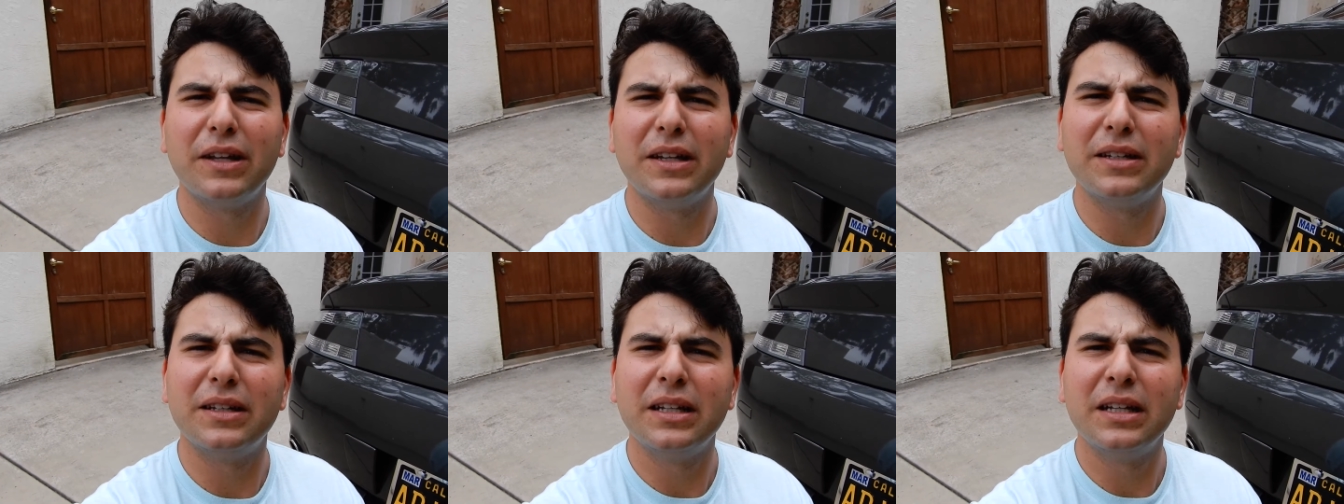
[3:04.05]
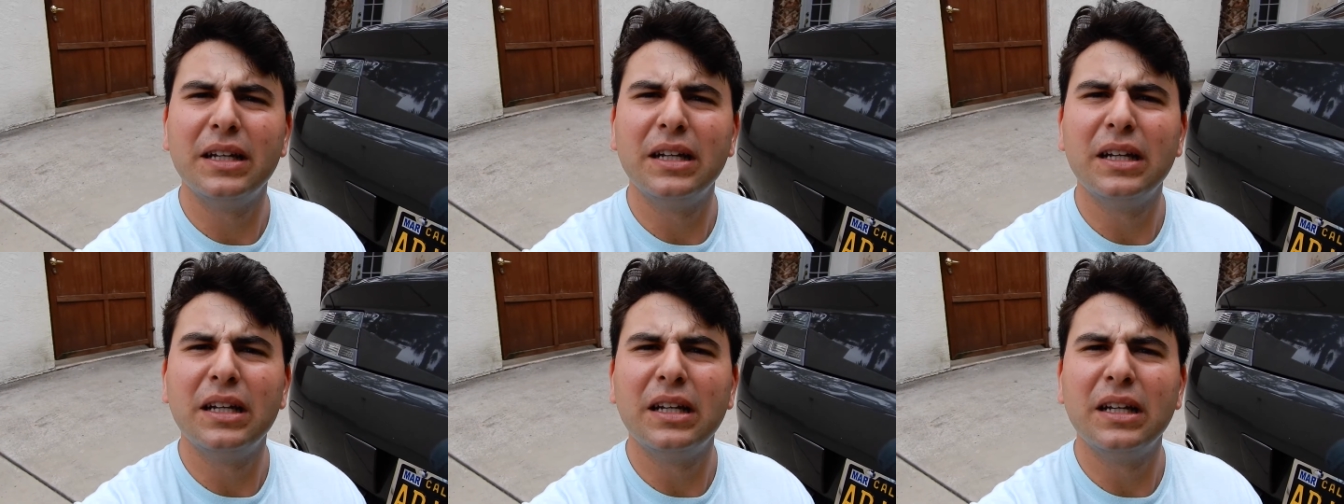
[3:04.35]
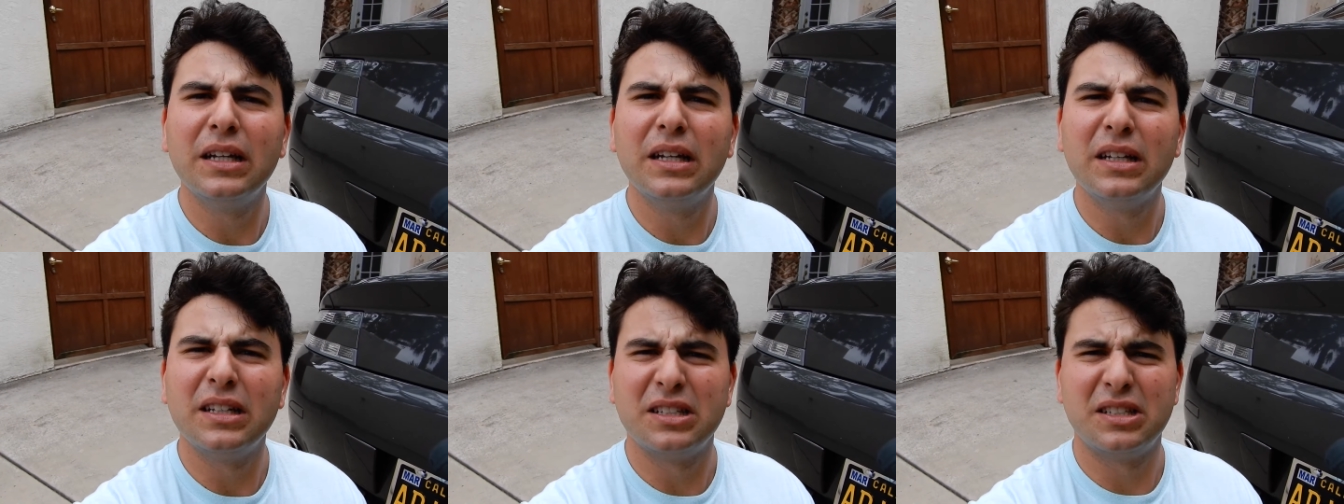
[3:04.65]
and
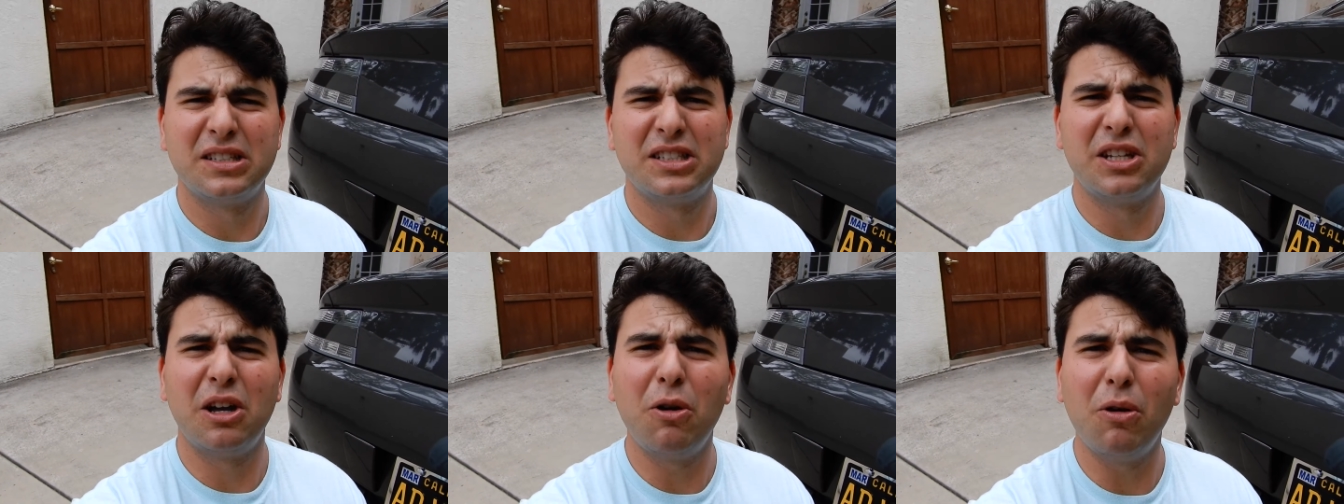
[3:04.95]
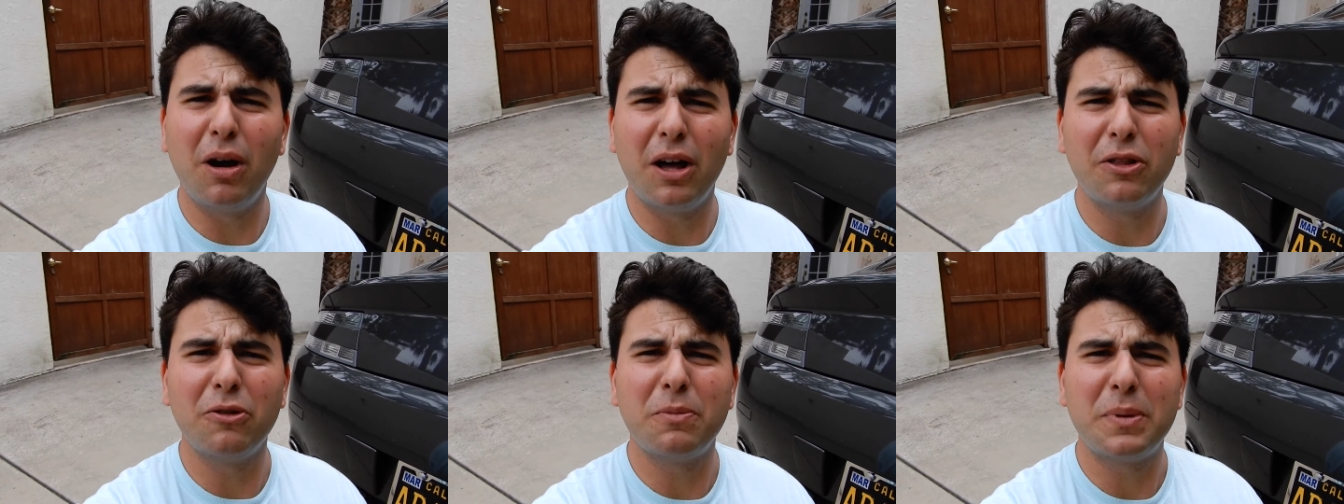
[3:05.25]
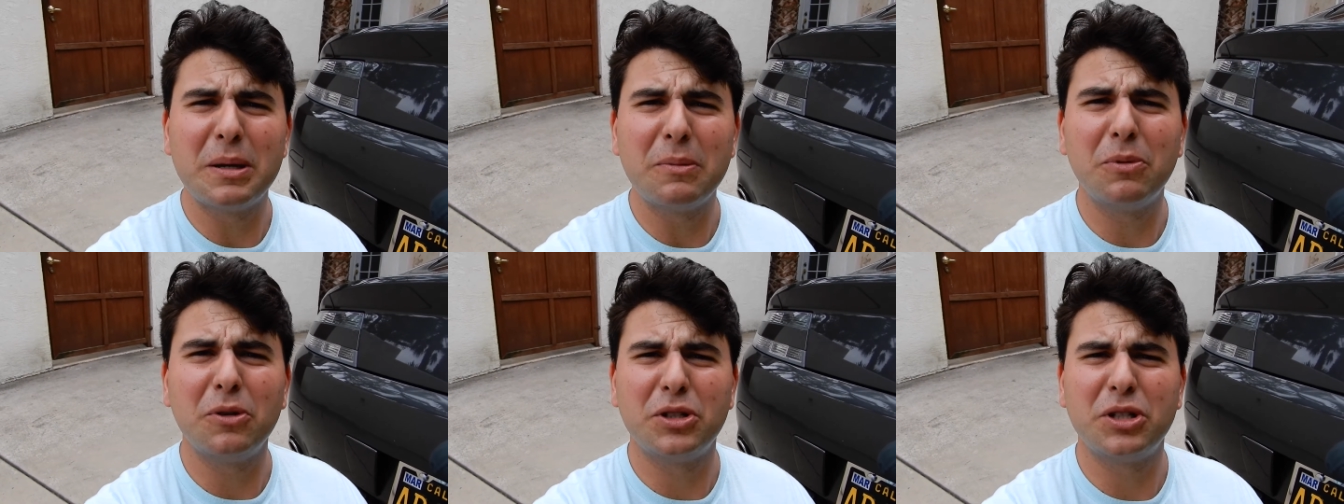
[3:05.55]
so other
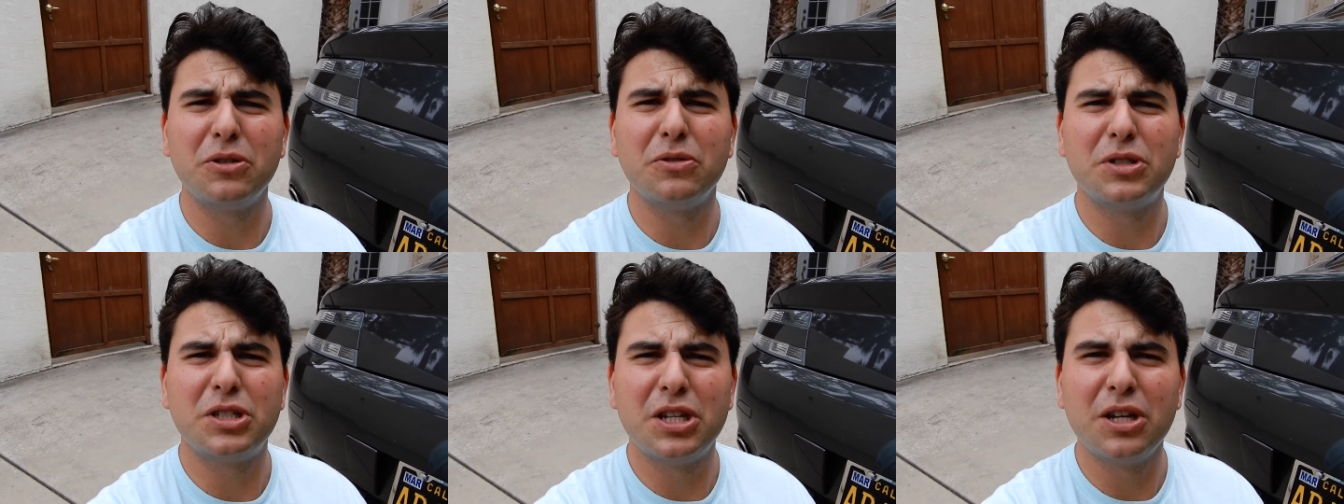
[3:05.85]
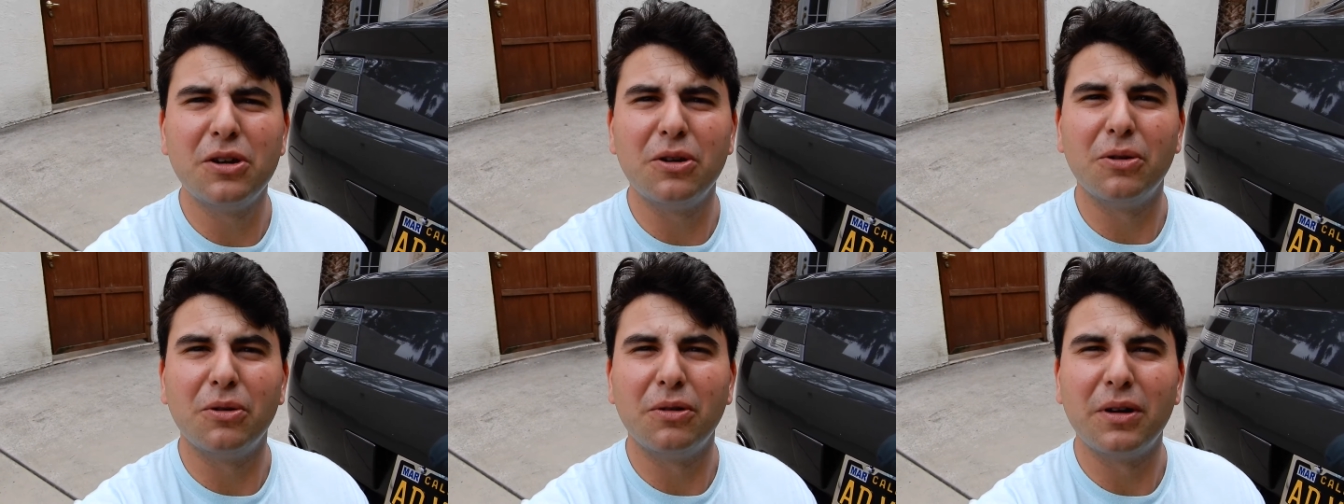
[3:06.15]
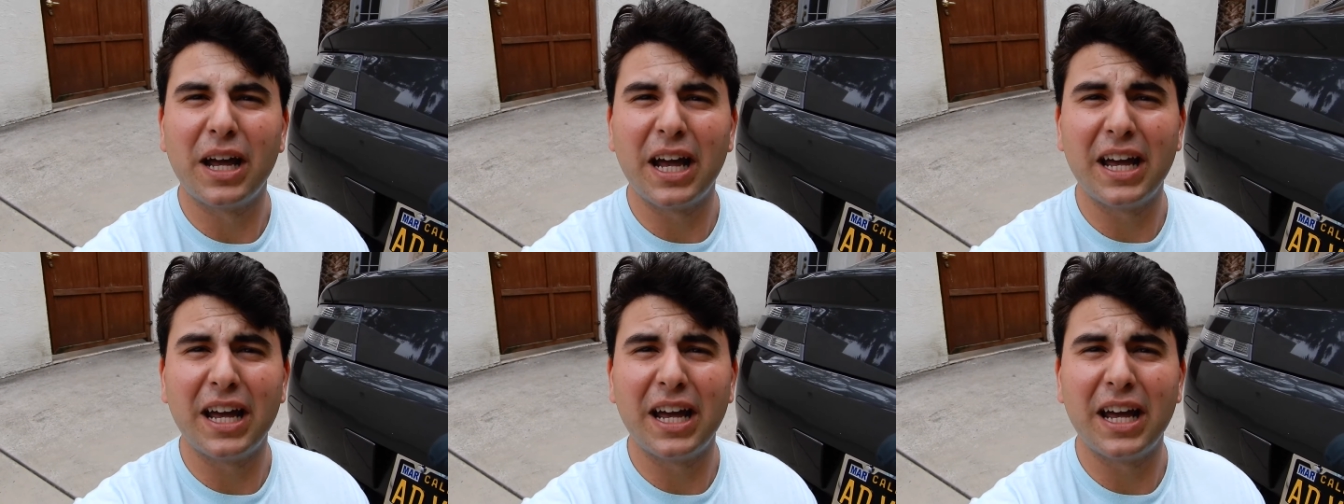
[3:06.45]
people do too.